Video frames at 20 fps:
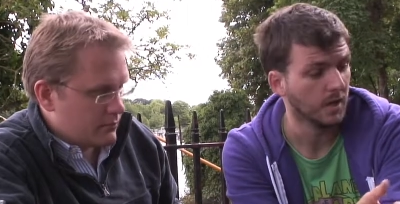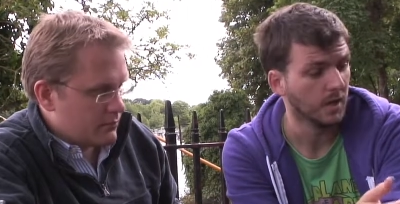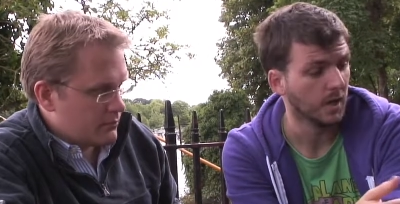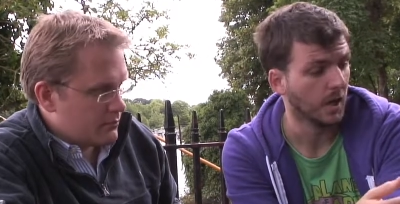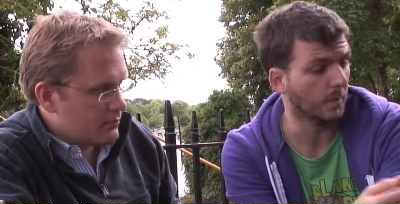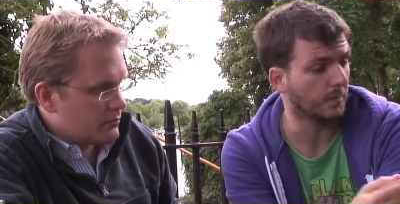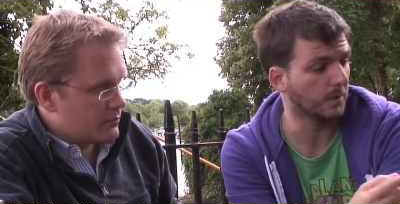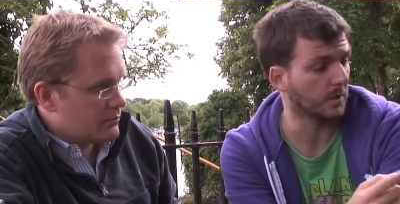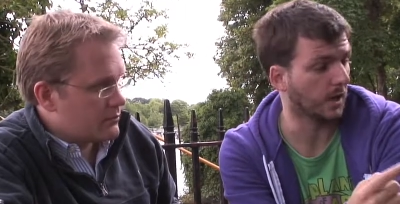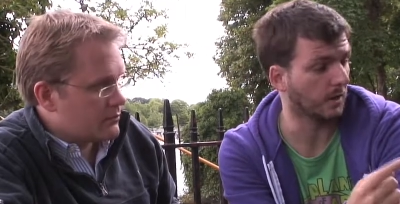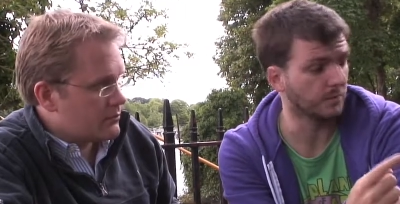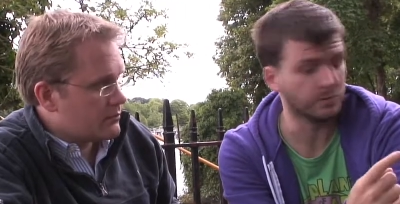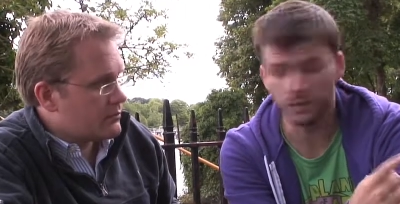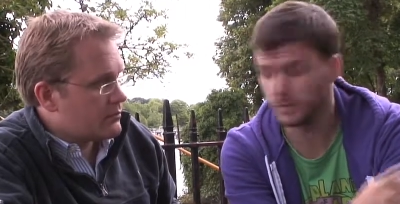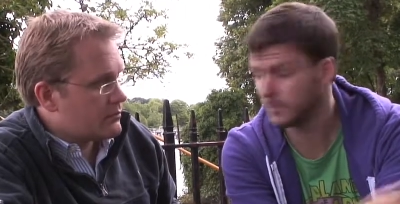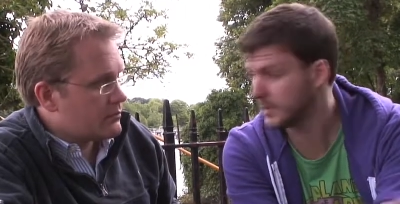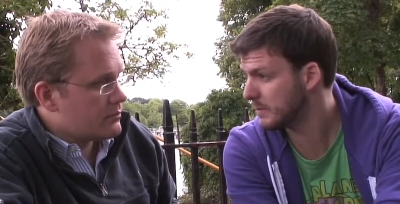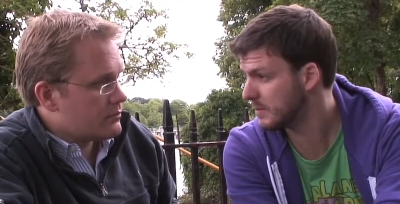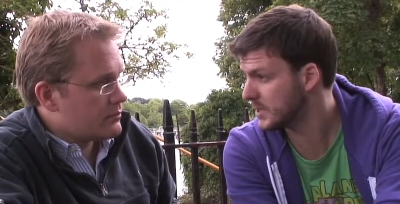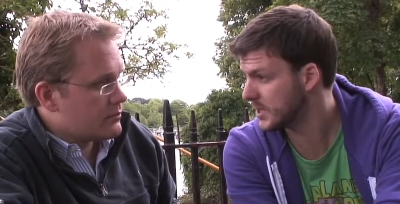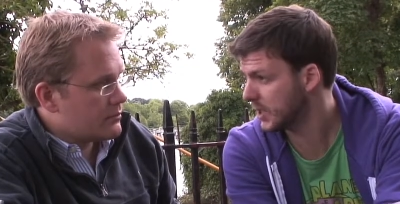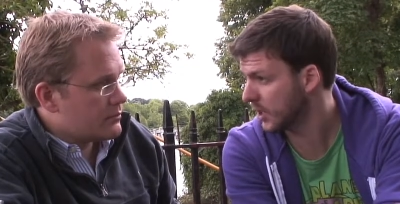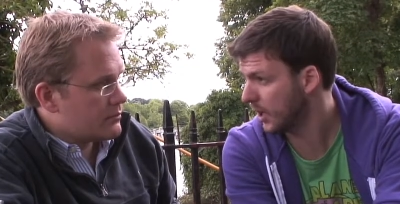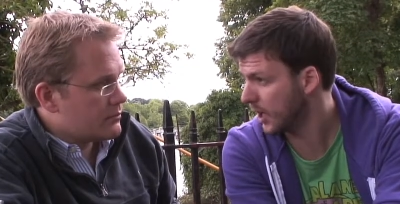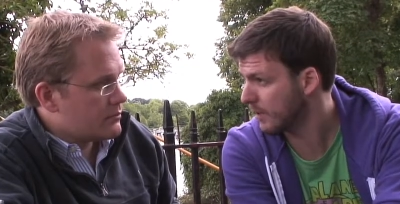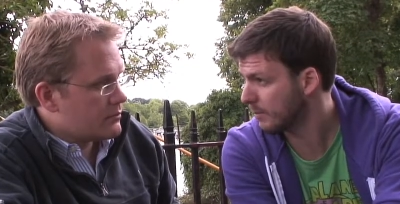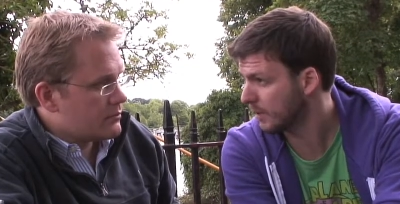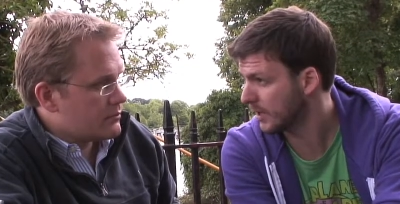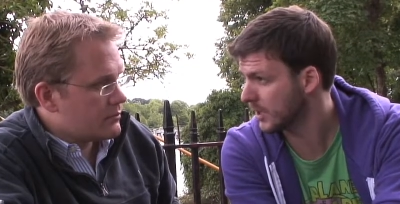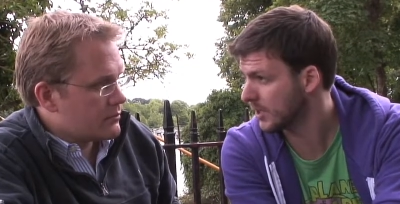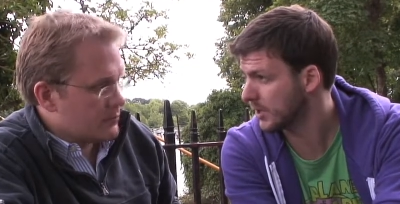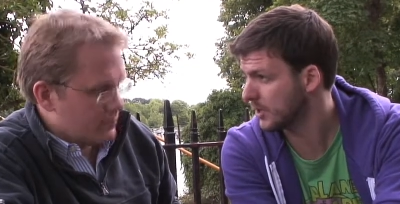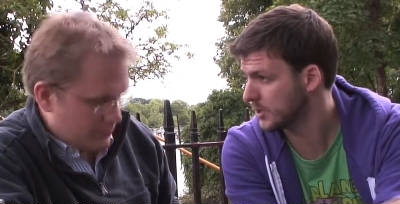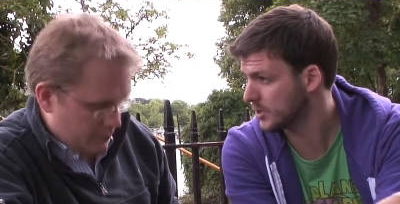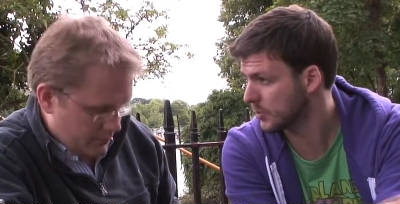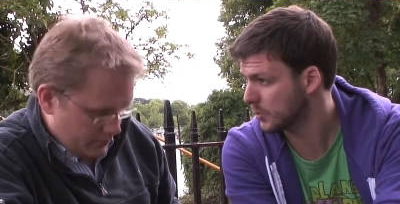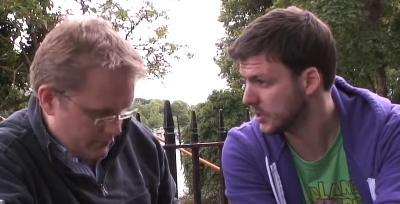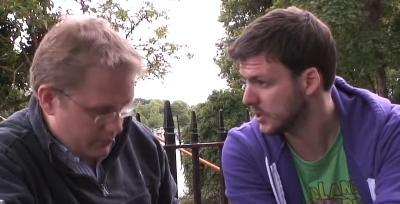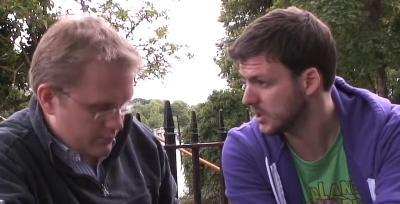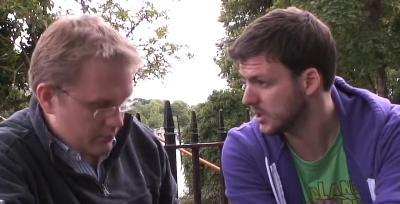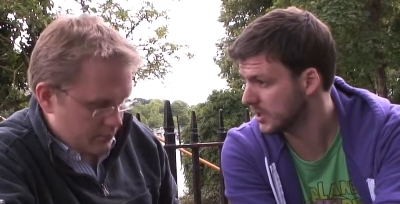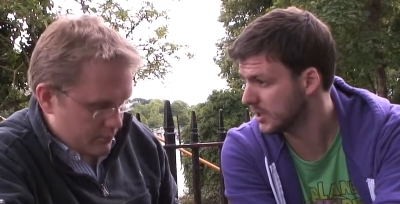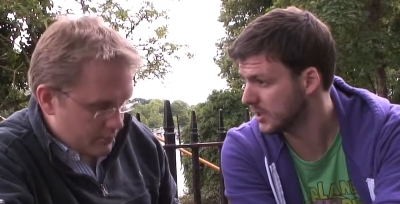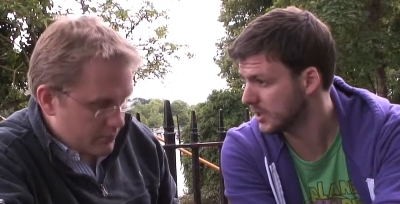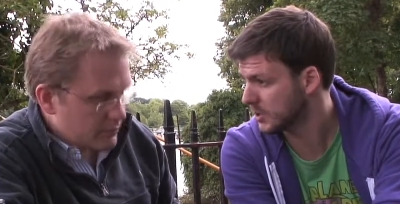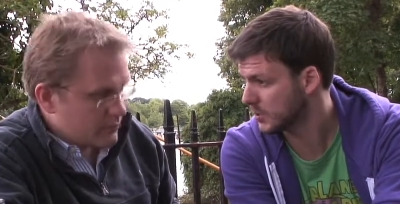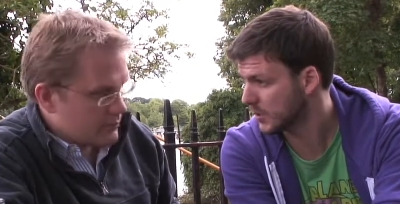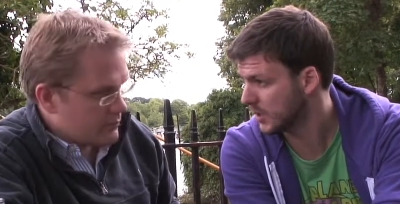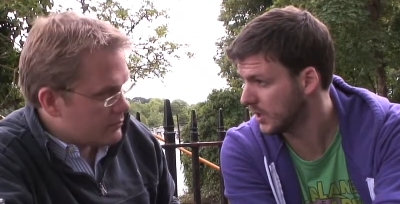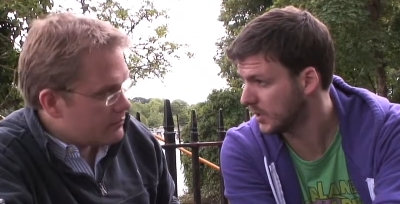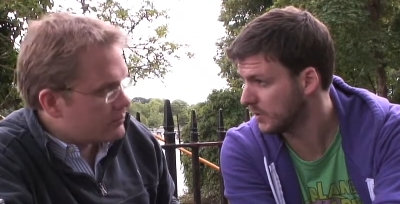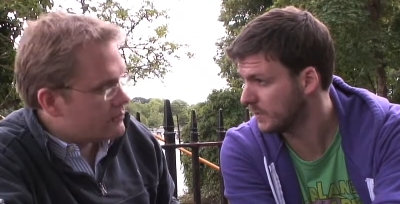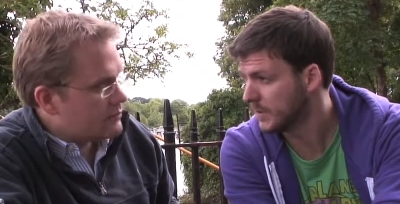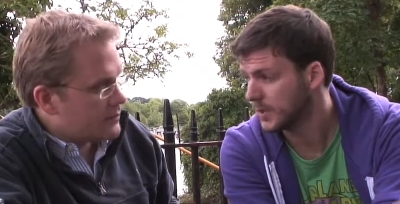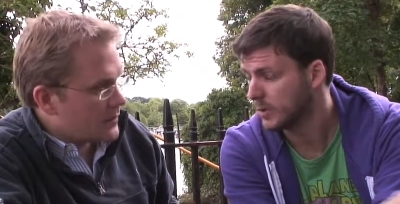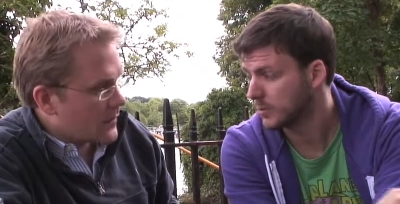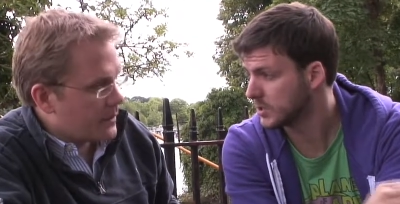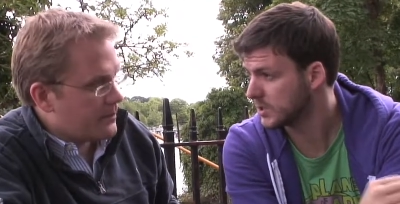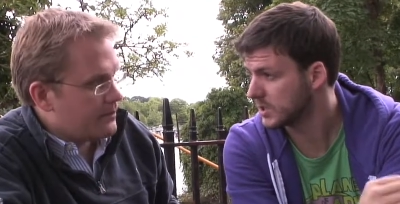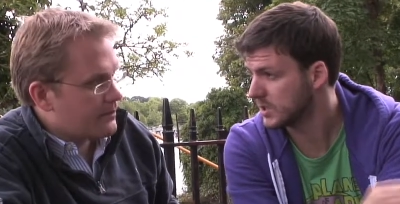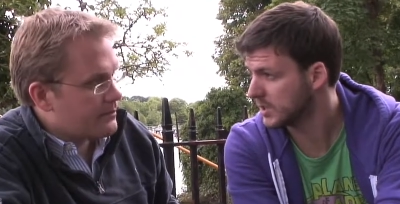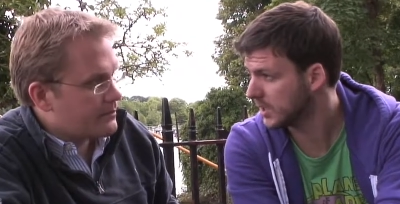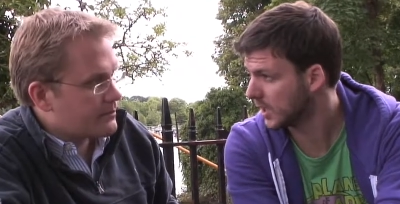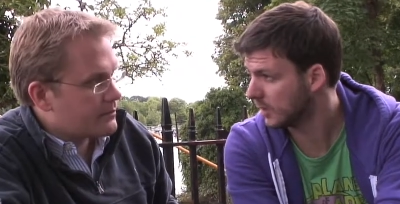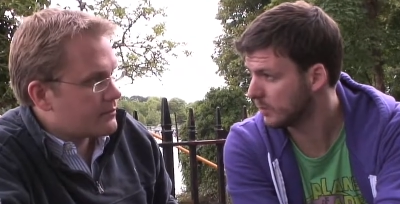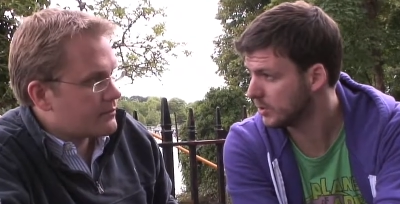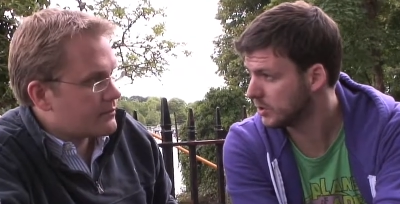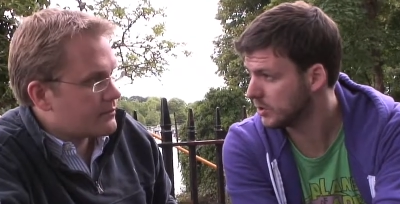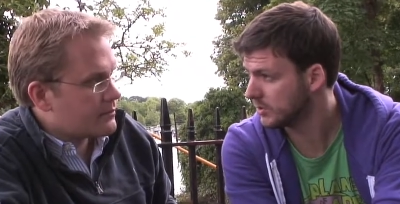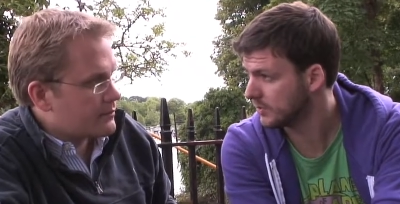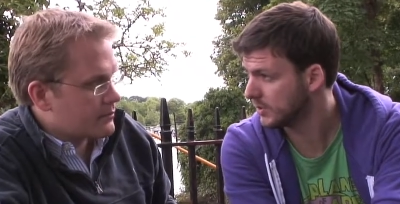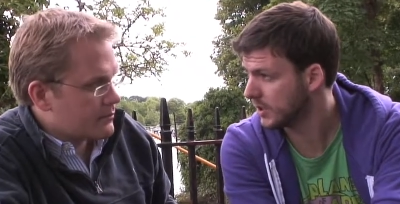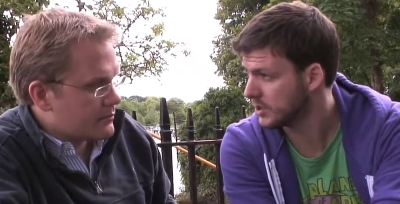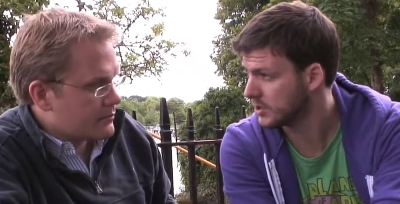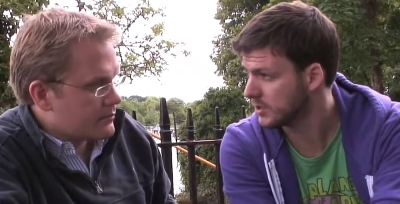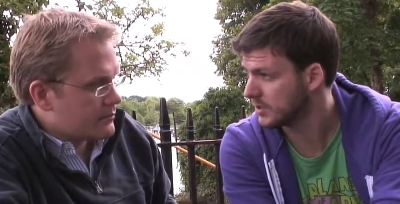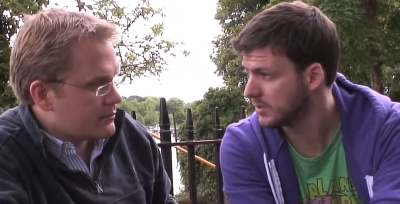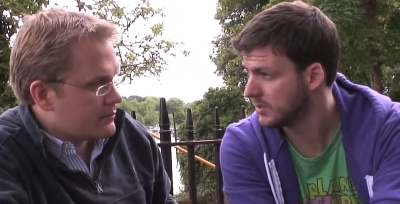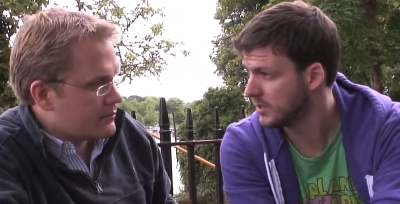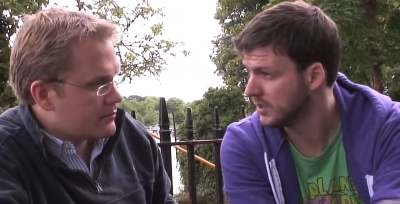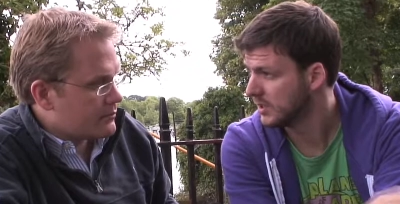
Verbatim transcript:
Speaker 1: I've got the BBC iPlayer as a widget as well, which didn't come on your version.